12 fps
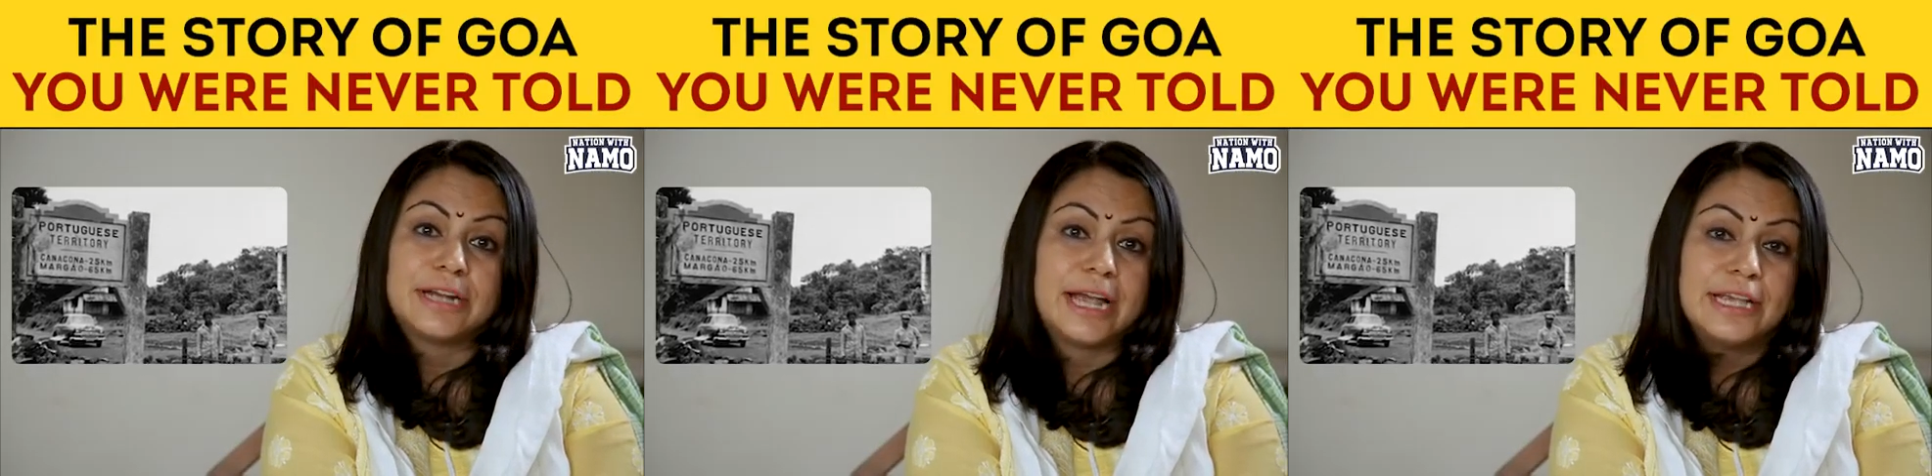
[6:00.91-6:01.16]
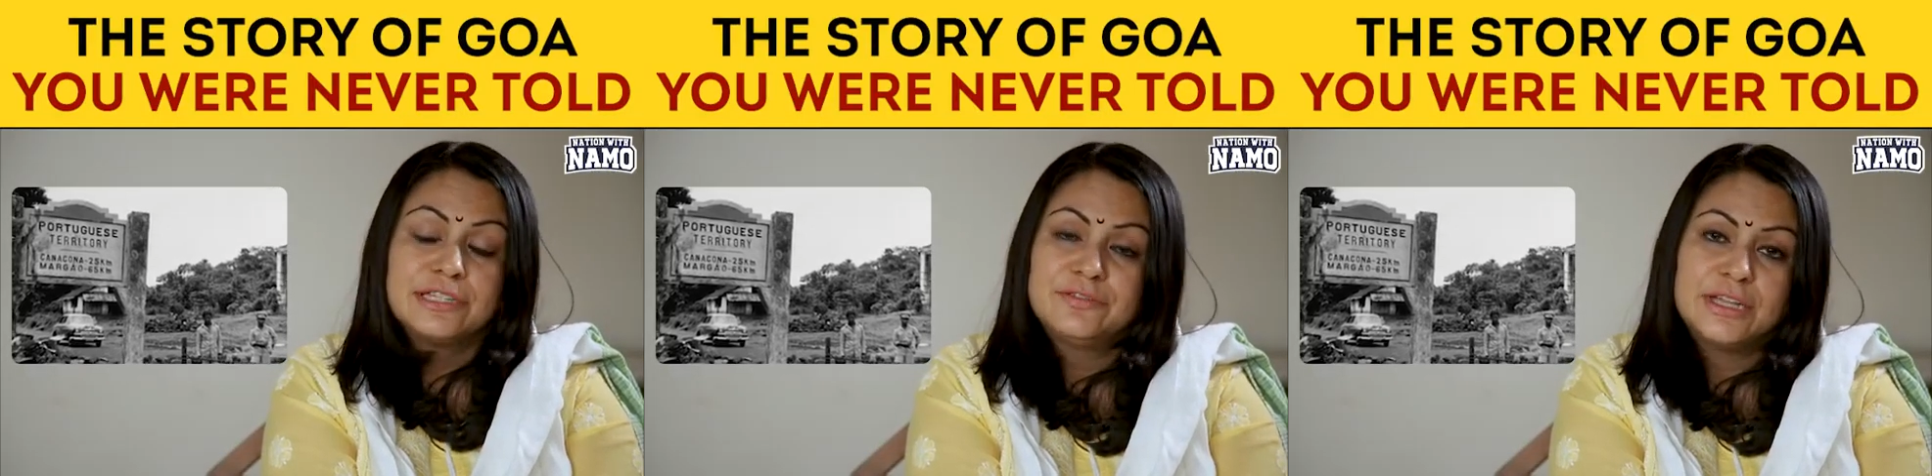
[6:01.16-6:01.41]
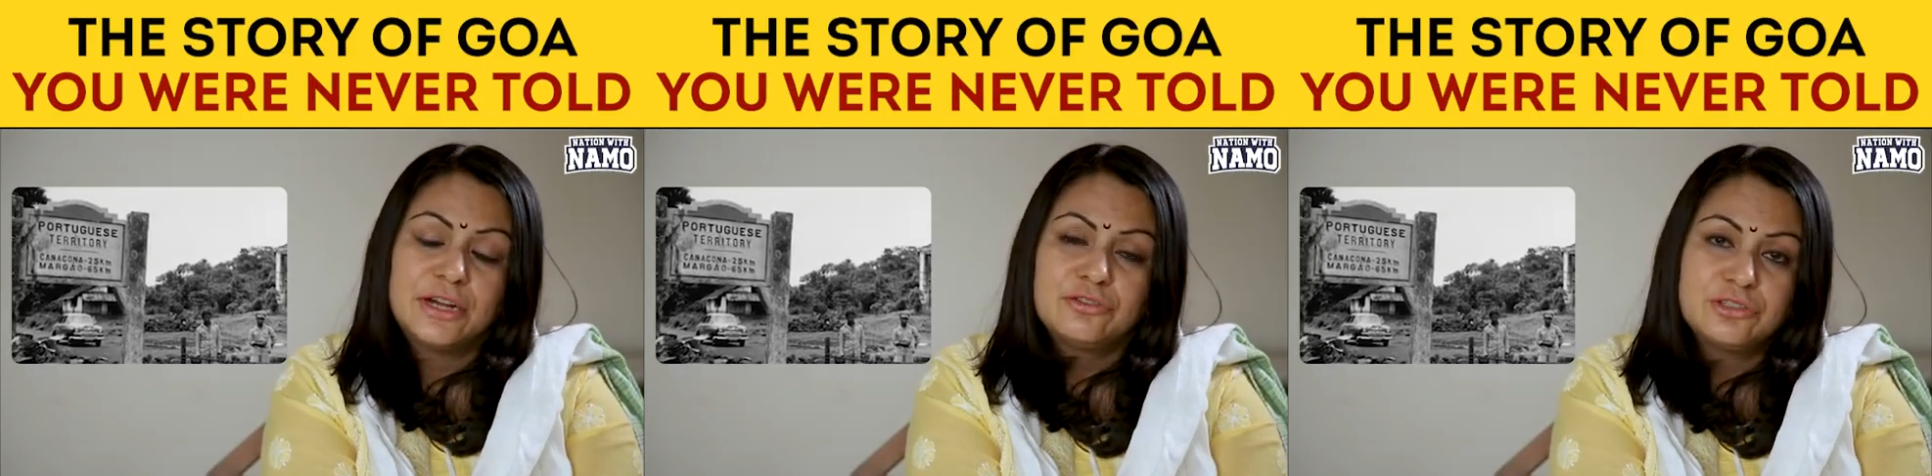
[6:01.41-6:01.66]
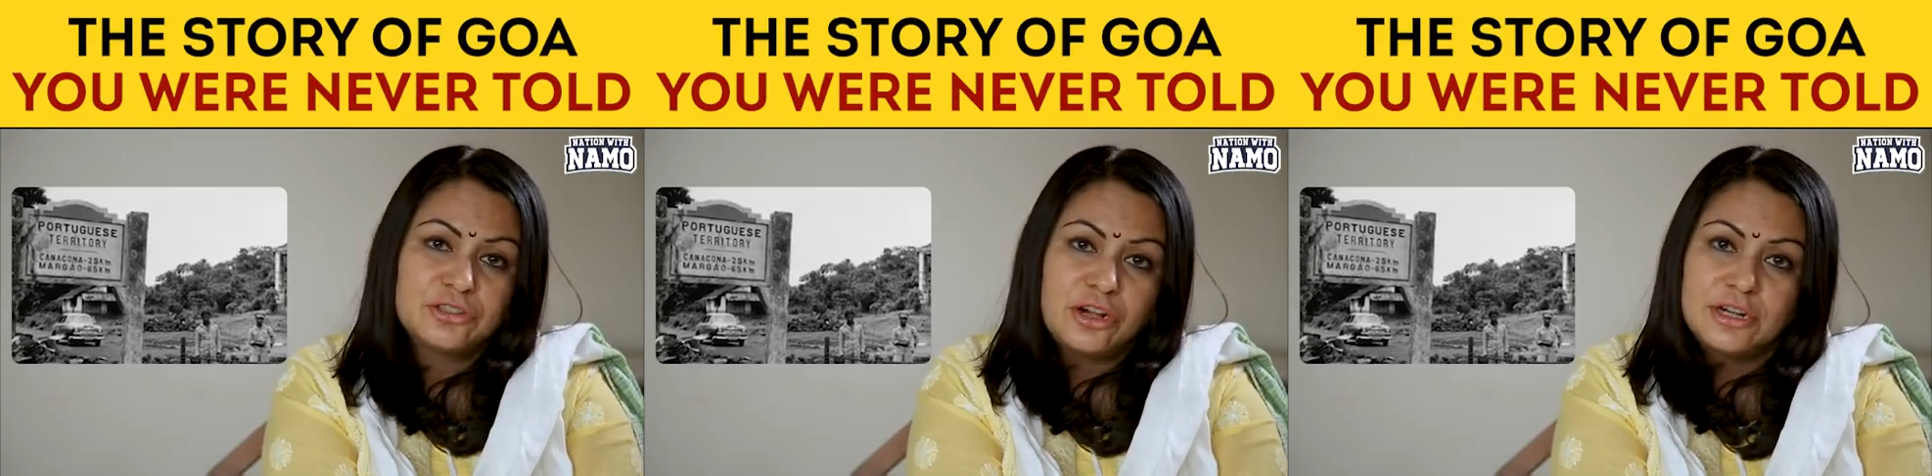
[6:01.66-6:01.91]
rice
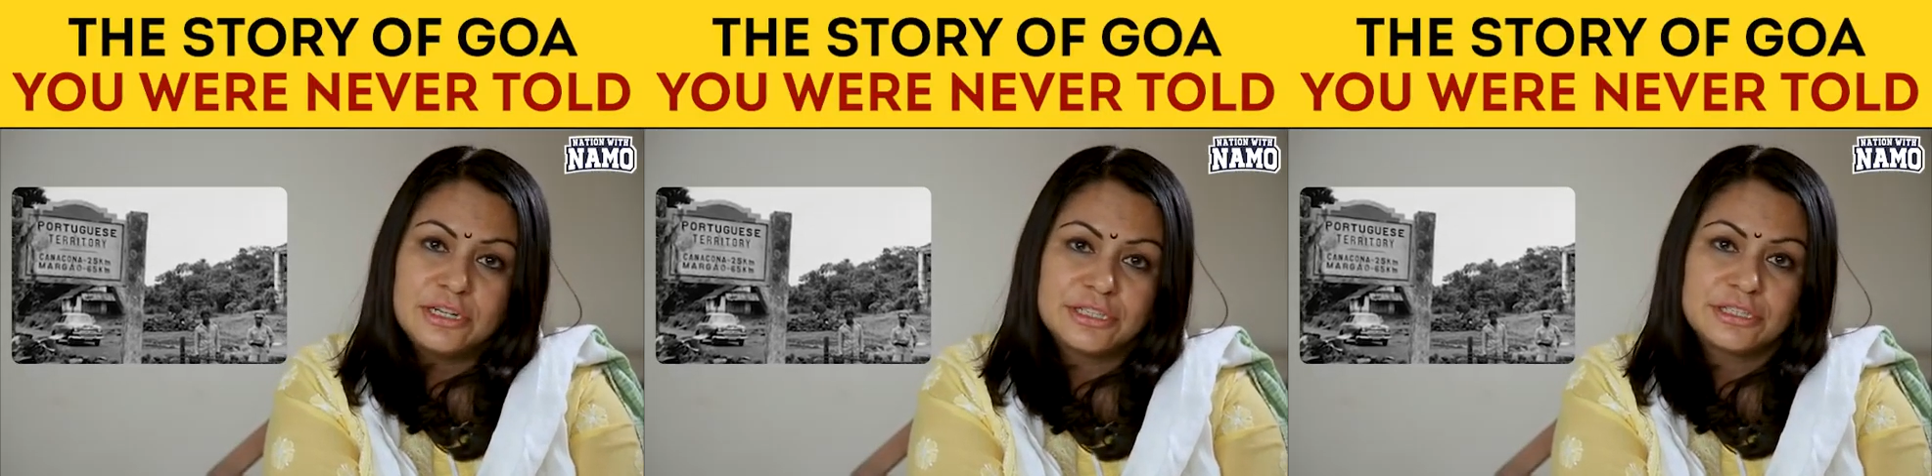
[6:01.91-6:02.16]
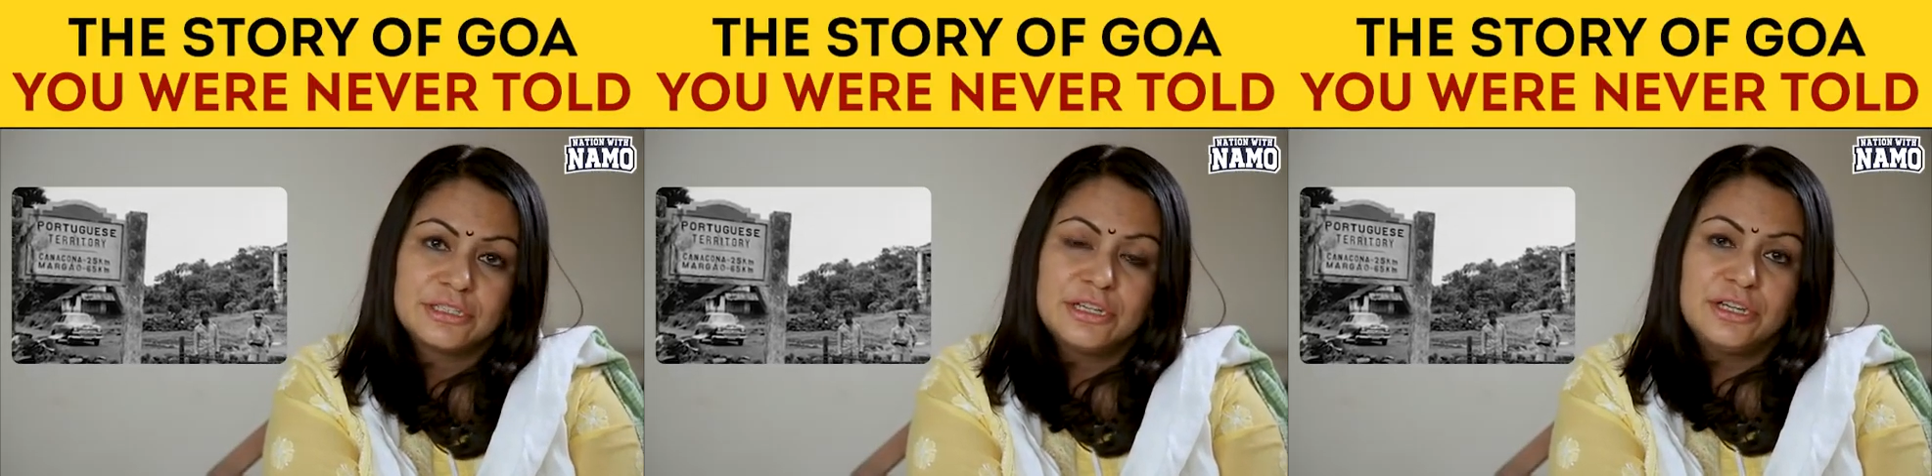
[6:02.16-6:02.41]
without salt.